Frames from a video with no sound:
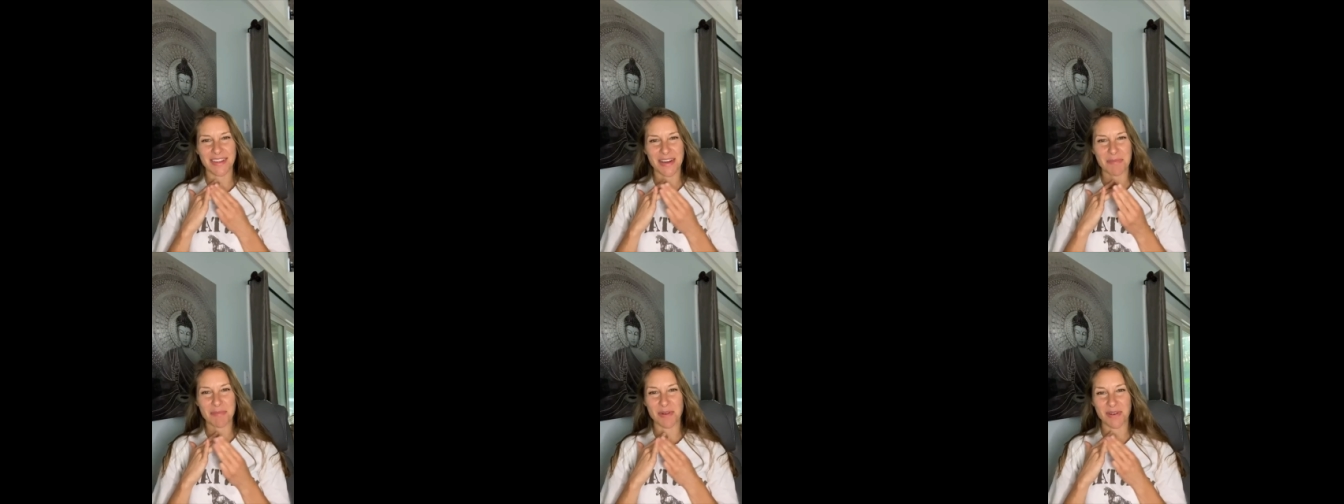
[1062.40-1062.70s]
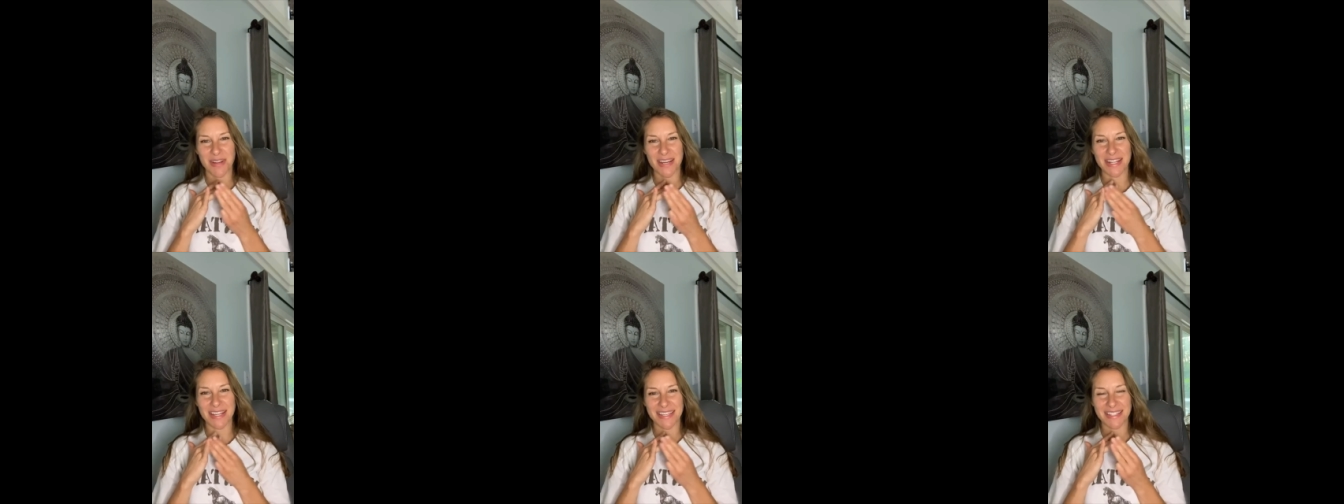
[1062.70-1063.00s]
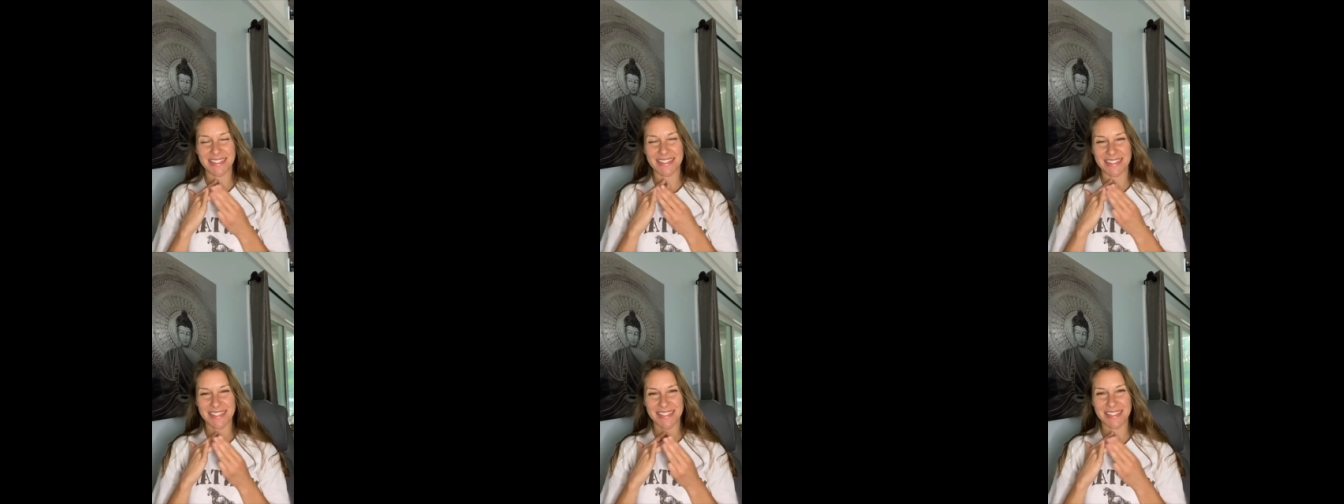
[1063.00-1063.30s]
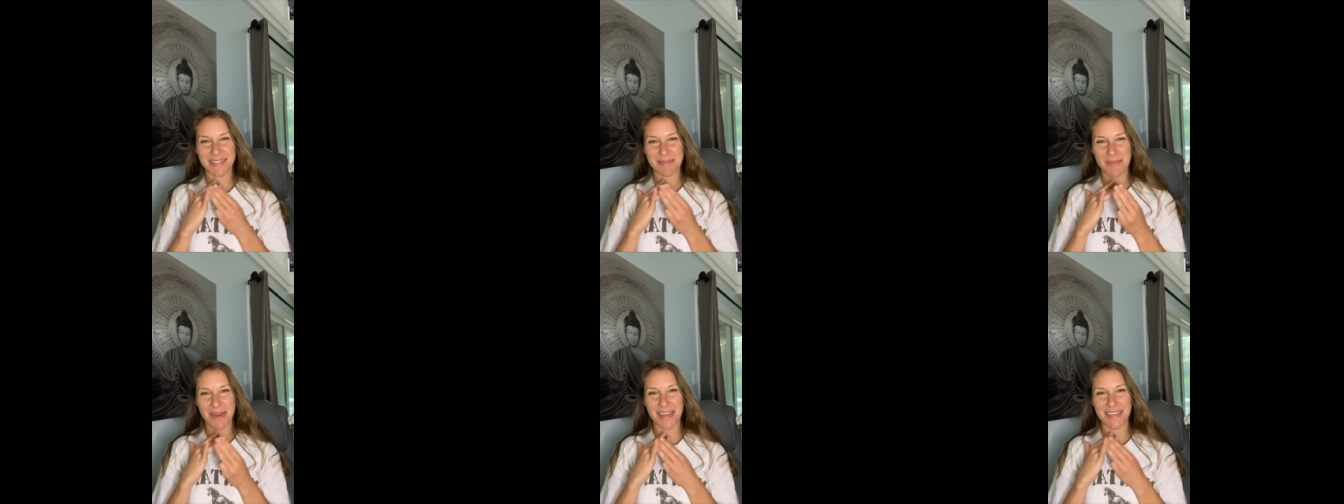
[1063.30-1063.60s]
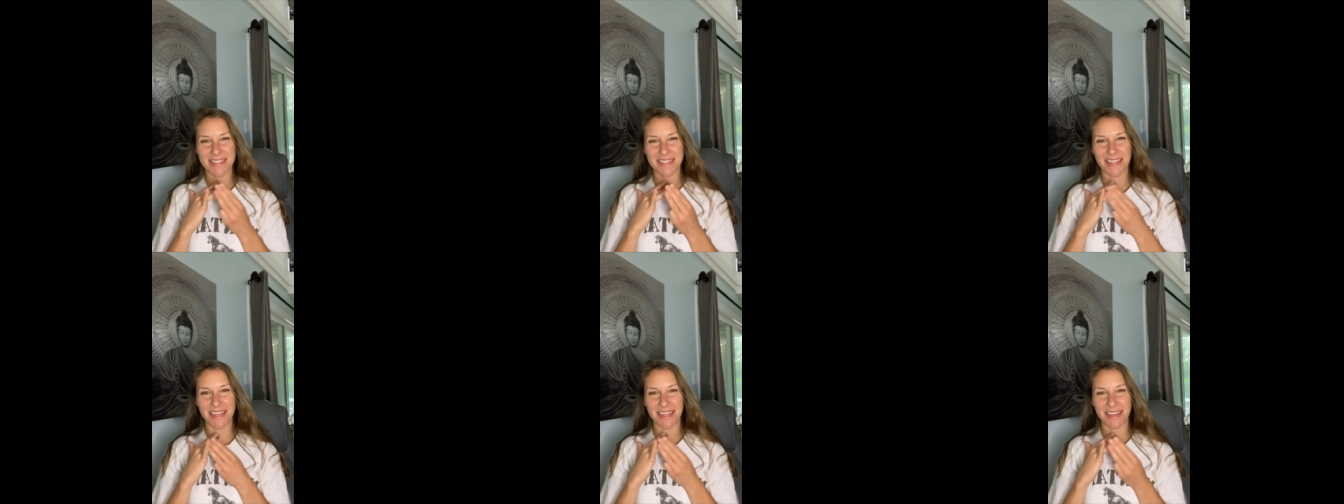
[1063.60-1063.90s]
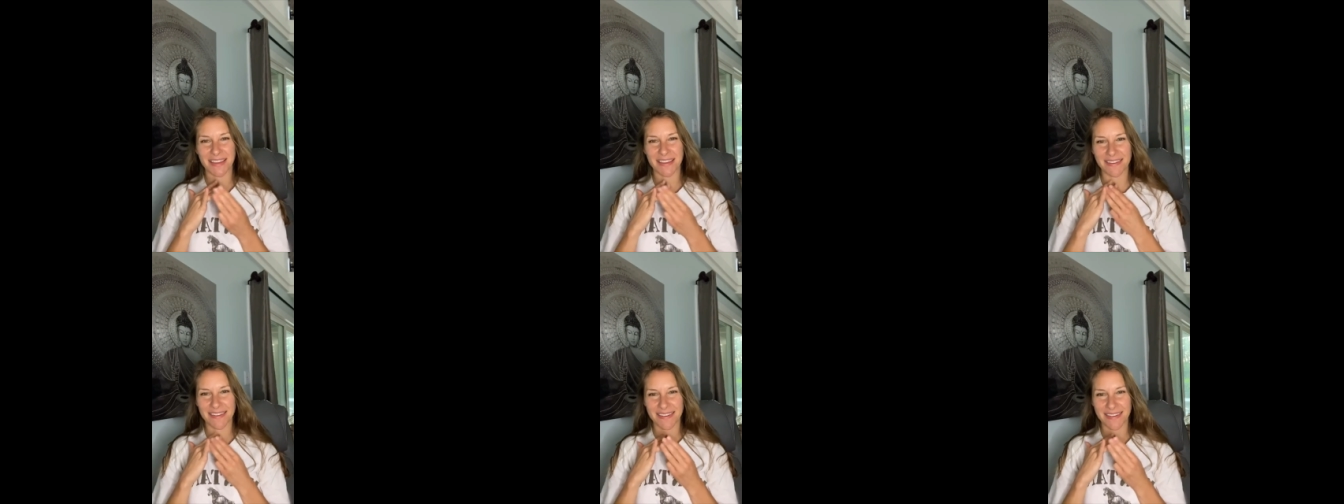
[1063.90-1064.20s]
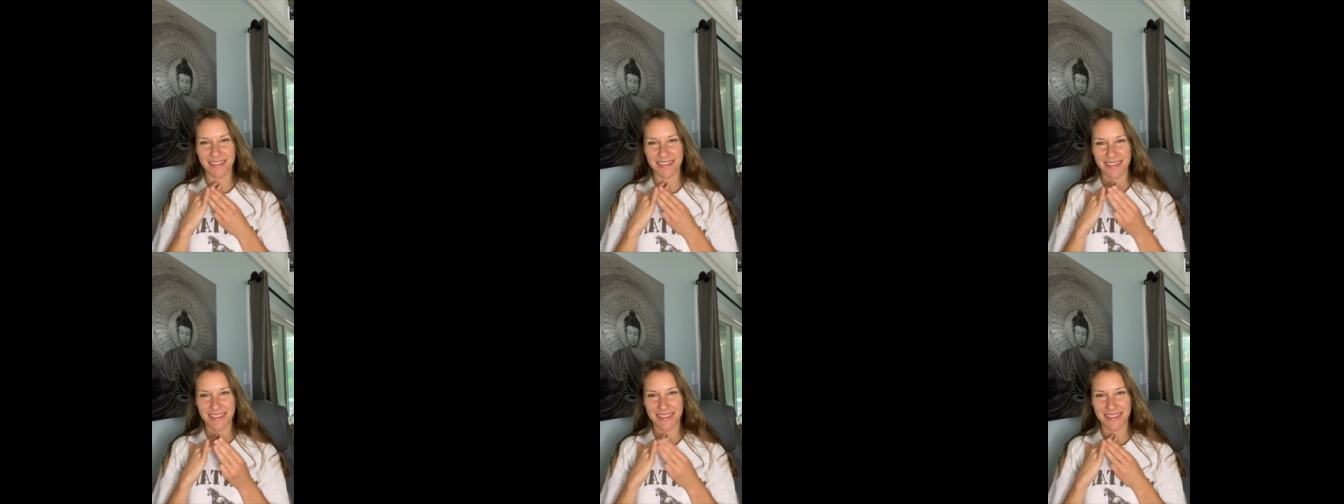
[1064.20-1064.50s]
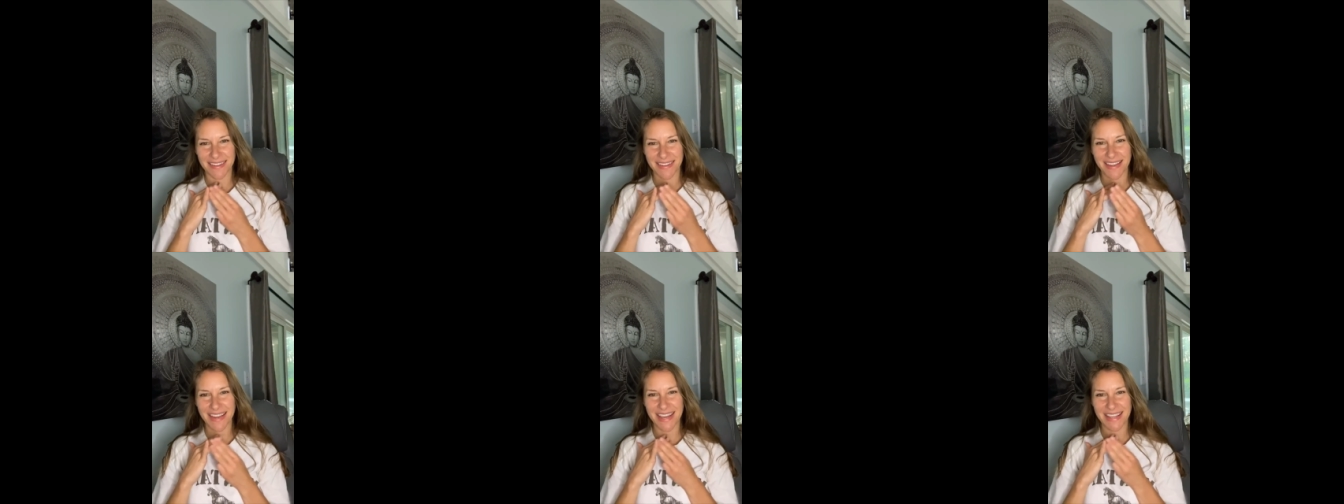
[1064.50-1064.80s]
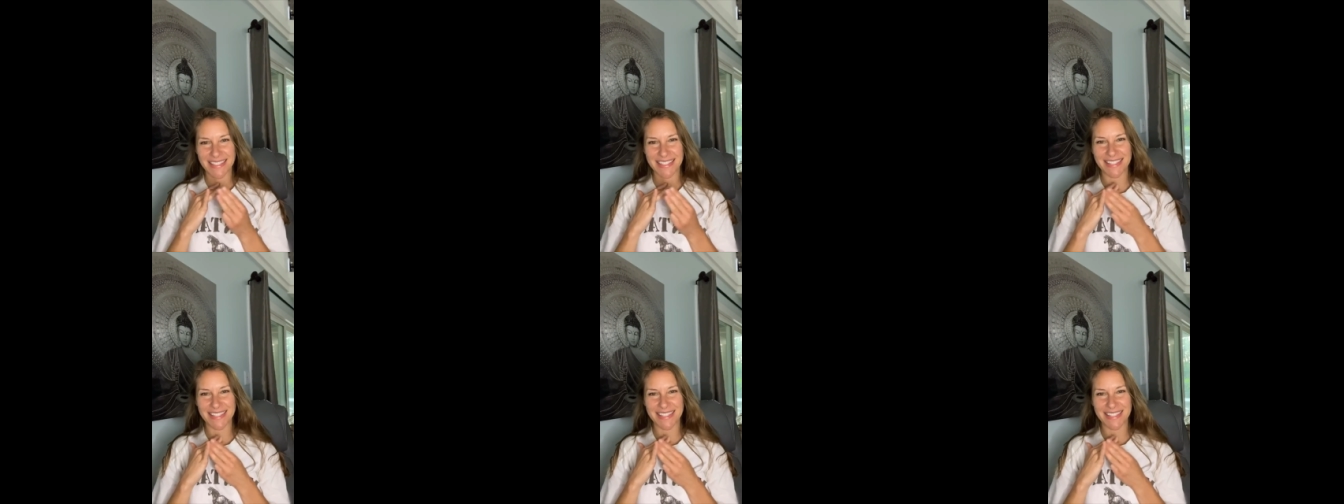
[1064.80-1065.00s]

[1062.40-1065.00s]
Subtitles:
the meridian. That's amazing. I